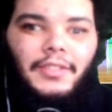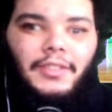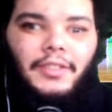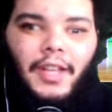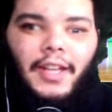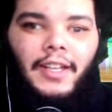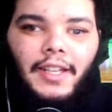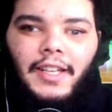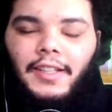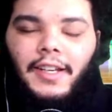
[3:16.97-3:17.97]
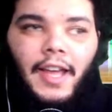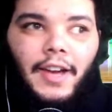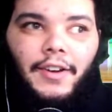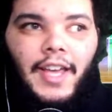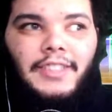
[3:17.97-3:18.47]
now
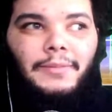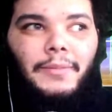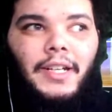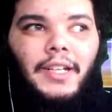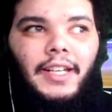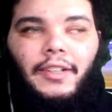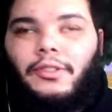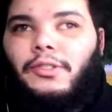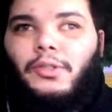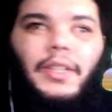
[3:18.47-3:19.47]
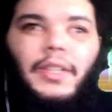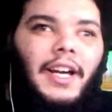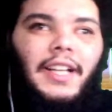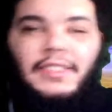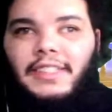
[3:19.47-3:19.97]
he has somebody that can ooh and ah
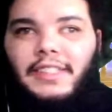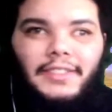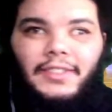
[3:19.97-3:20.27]
to his